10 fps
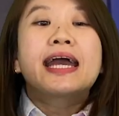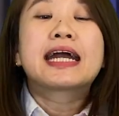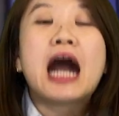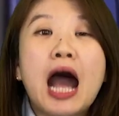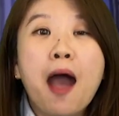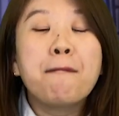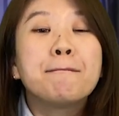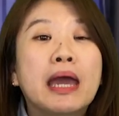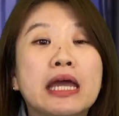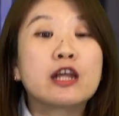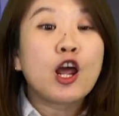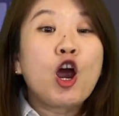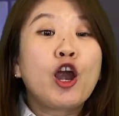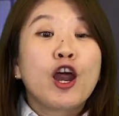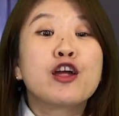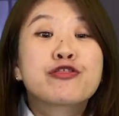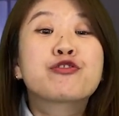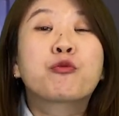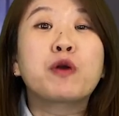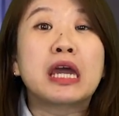God made an
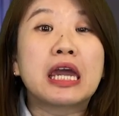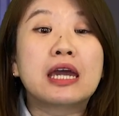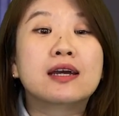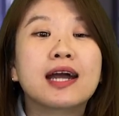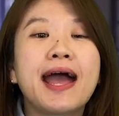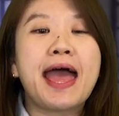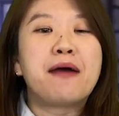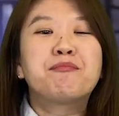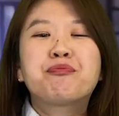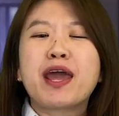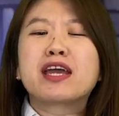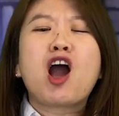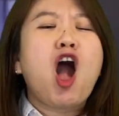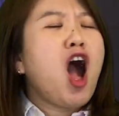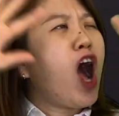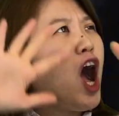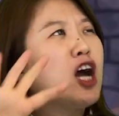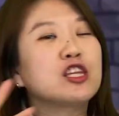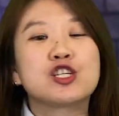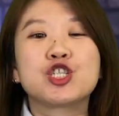earthquake and break
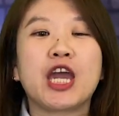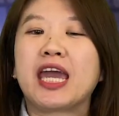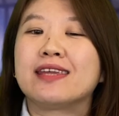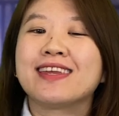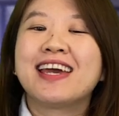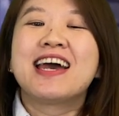all the chains.